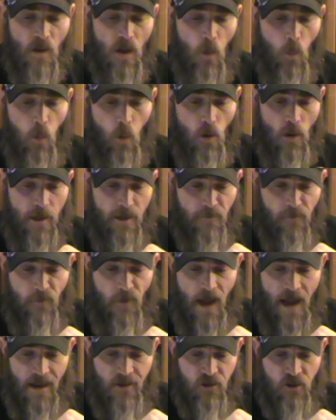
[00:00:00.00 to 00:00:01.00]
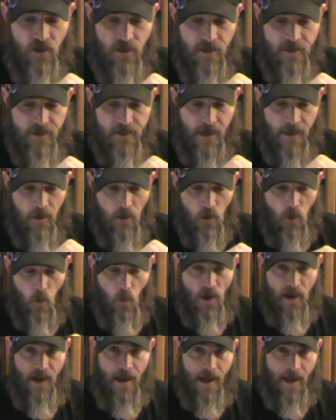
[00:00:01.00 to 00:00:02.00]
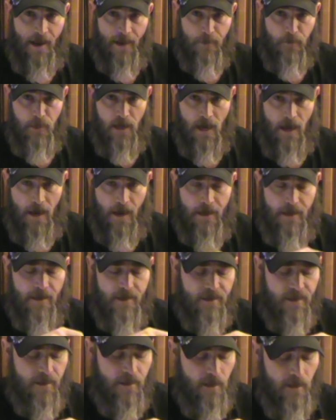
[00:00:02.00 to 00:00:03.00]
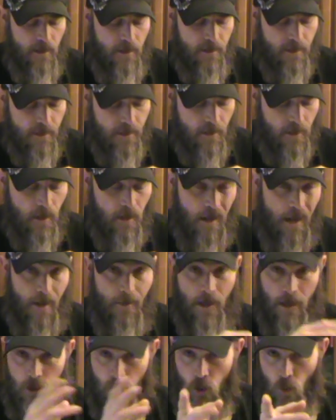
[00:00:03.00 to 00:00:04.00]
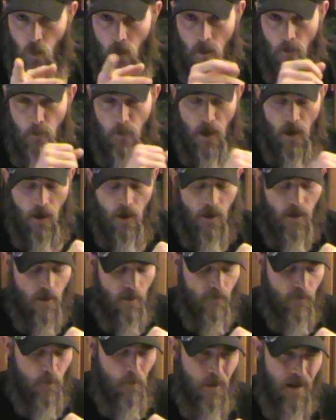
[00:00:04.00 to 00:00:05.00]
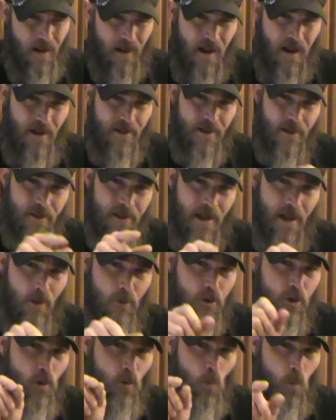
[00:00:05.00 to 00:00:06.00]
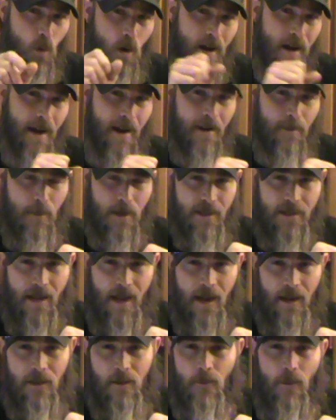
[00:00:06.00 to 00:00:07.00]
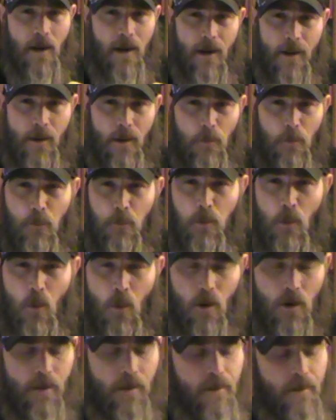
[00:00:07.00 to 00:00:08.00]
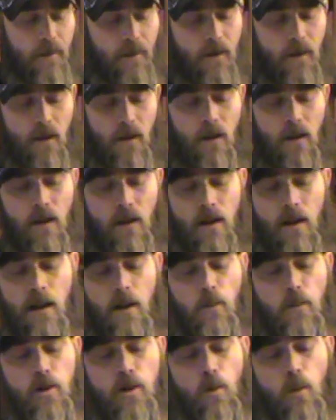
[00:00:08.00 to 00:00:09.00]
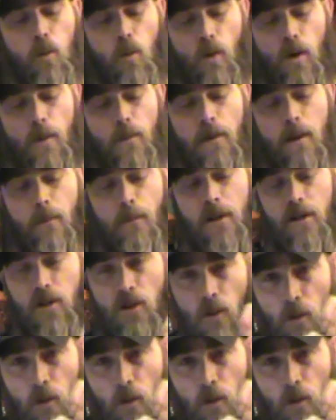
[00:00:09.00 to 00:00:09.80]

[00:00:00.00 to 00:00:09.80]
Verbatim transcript: warring factions that are going on behind the scenes and that you part of, but it also tells you what enemies activate on the board. And when you hold them up and you